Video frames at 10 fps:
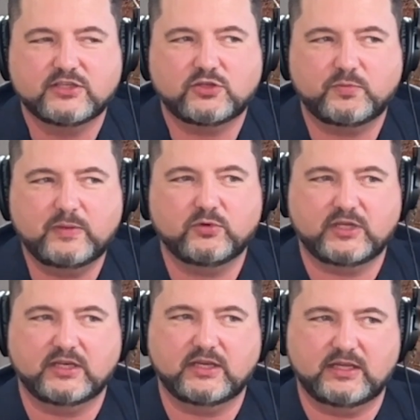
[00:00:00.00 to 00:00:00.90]
so people
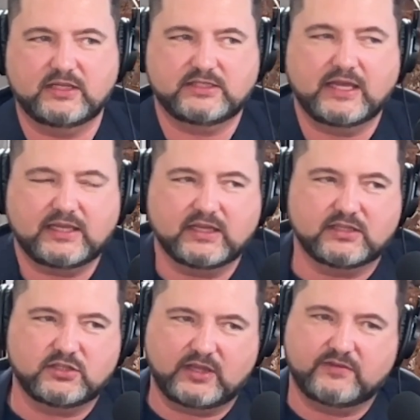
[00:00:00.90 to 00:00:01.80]
can take
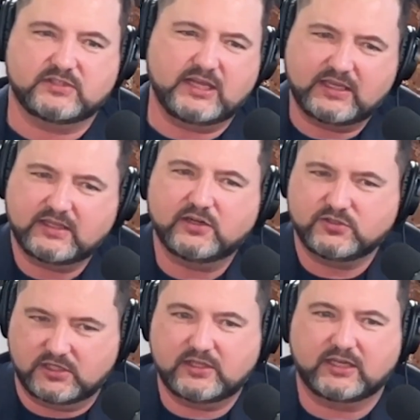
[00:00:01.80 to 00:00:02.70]
it. Do they have to take it there?
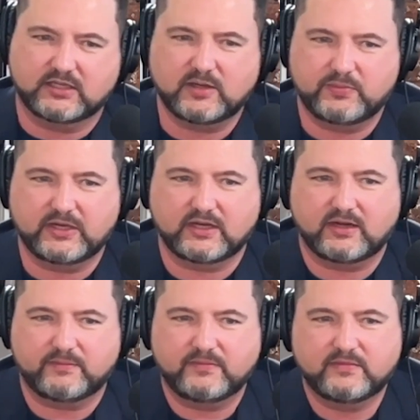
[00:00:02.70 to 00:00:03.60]
You said they could come pick it
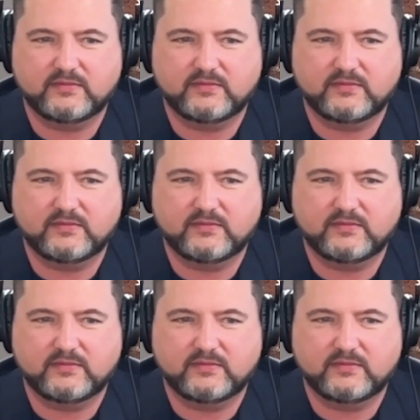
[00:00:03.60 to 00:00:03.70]
up.